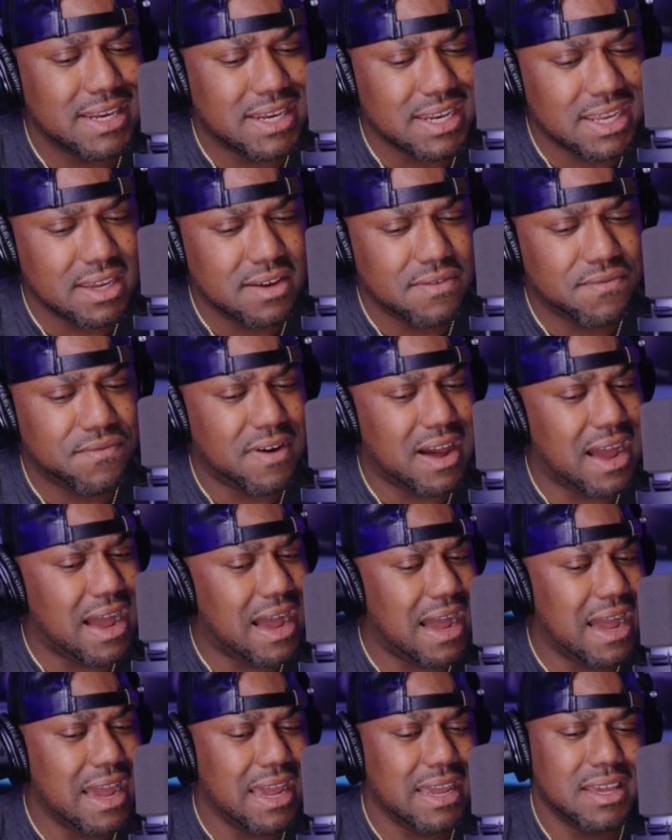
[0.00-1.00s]

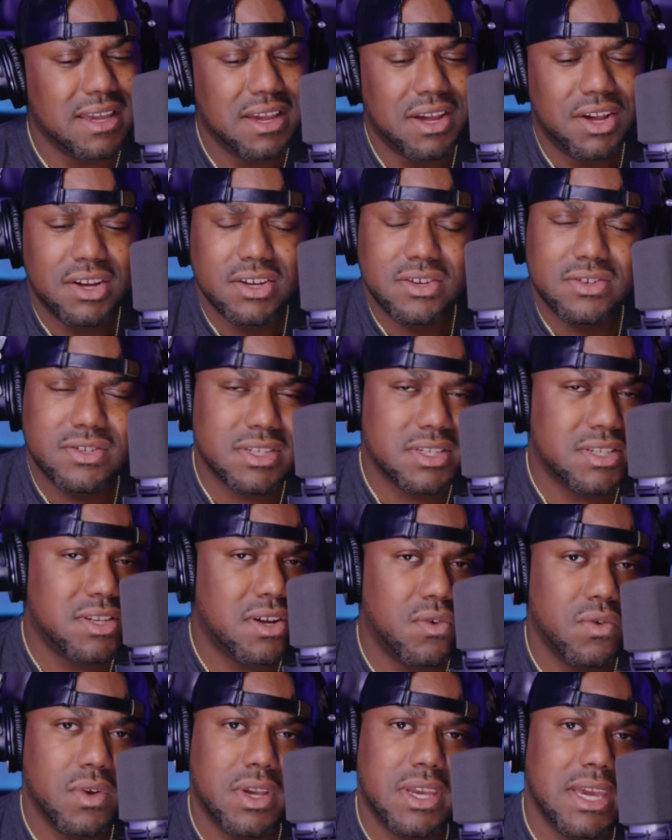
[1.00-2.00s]
DeFi, you just
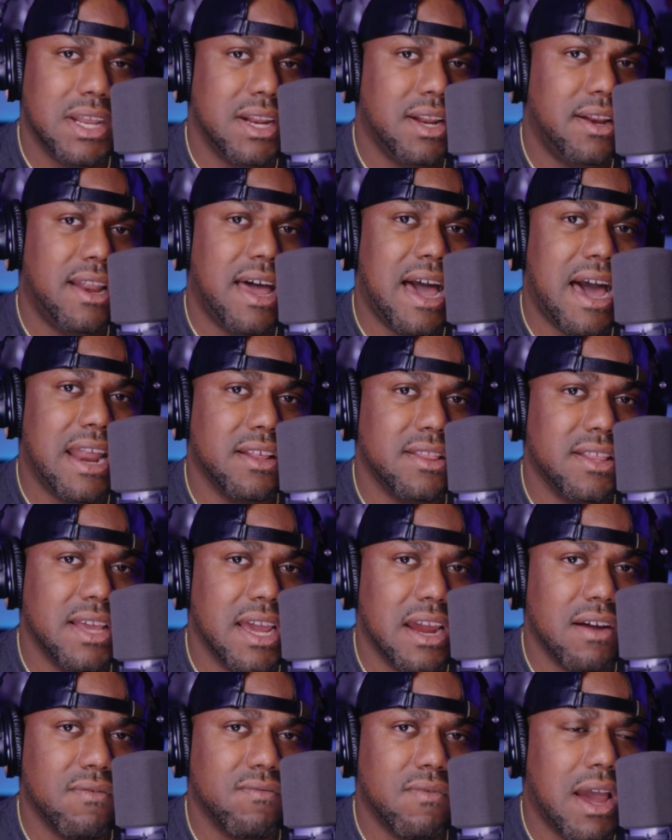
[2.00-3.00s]
don't get a lot of
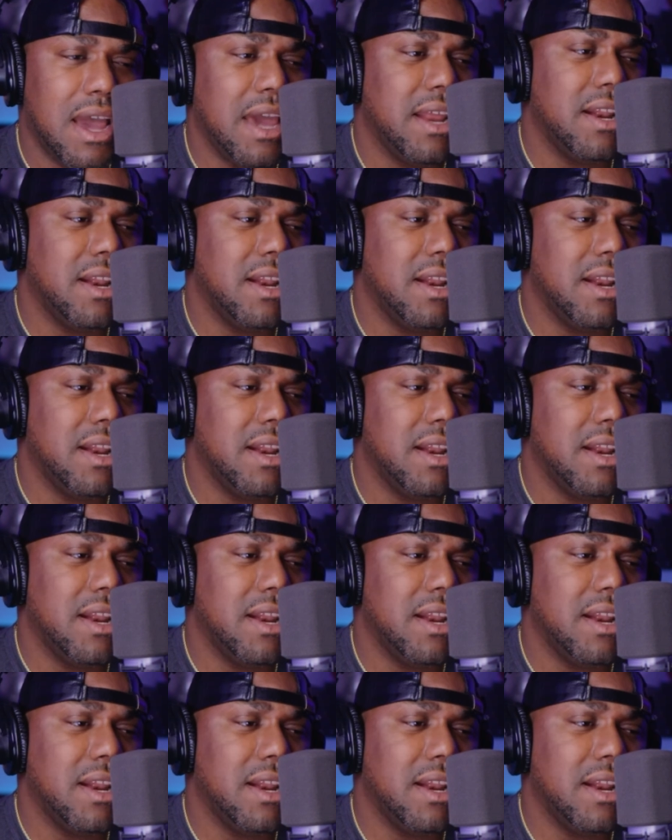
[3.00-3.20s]
that, right?